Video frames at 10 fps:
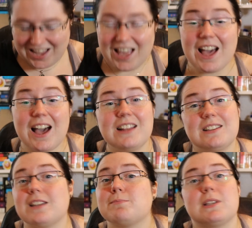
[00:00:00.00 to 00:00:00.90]
And
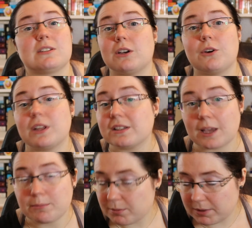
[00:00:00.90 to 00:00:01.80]
that's basically how this
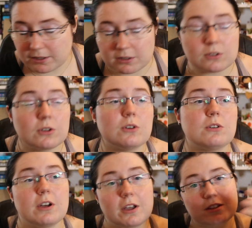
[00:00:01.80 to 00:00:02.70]
came to be.
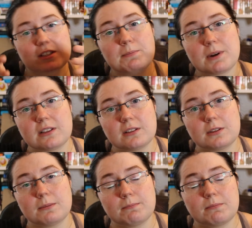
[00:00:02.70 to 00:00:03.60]
So
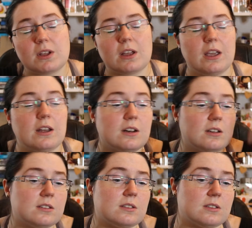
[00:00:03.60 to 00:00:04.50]
separated
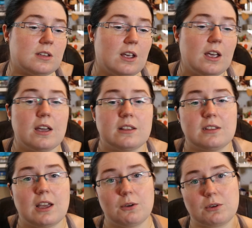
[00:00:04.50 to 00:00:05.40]
areas,
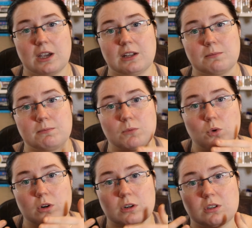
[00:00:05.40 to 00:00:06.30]
now kind of
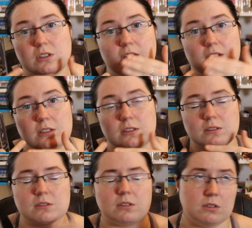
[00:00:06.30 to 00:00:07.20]
more
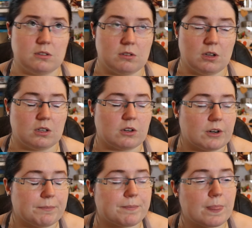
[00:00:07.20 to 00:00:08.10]
colliding to a
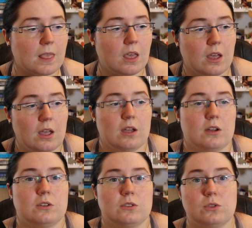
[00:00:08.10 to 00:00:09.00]
degree.
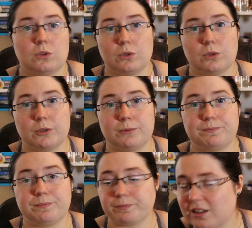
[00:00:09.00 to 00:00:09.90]
So
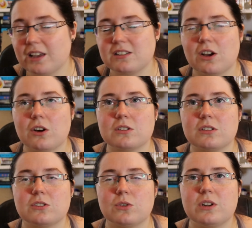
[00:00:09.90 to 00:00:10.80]

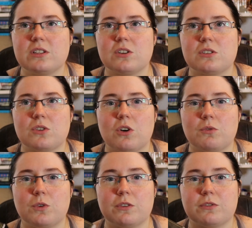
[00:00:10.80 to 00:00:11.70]
the story starts
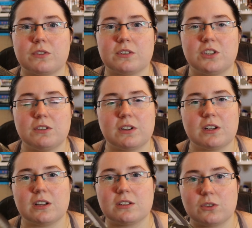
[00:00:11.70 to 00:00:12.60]
off with
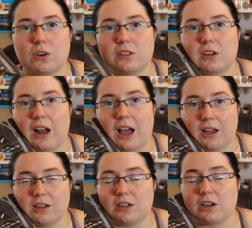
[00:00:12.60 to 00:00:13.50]
Shiva is talking to her
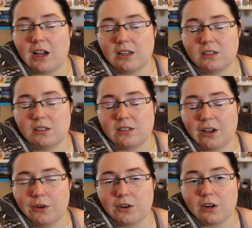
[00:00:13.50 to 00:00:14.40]
aunt, and her aunt is
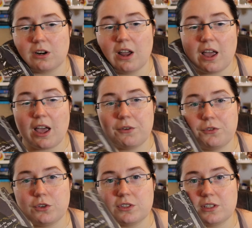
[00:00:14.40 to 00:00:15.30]
telling her, if
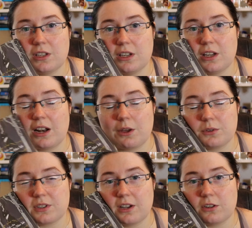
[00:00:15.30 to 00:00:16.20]
you see an
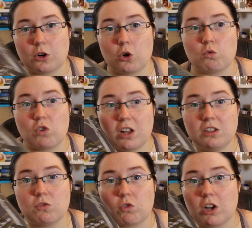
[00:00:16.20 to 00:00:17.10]
outsider,
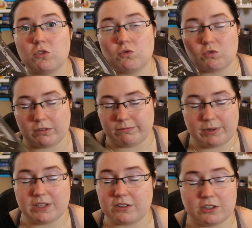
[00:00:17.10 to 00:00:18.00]
run.
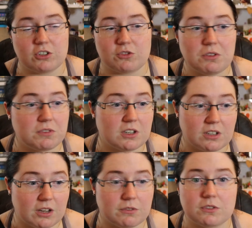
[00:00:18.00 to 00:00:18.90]
Basically, just run for your
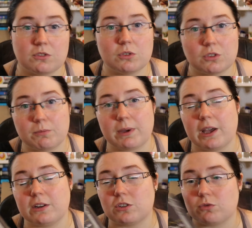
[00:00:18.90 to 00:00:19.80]
life. Don't look
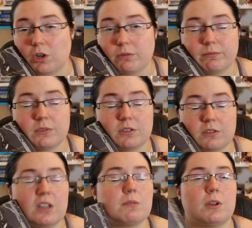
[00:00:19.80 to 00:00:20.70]
back, just run.
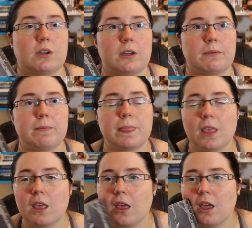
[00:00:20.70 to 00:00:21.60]
It's like, okay.
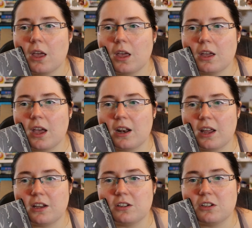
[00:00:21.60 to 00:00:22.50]
And
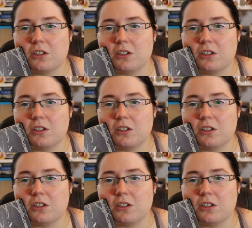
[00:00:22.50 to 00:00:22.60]
then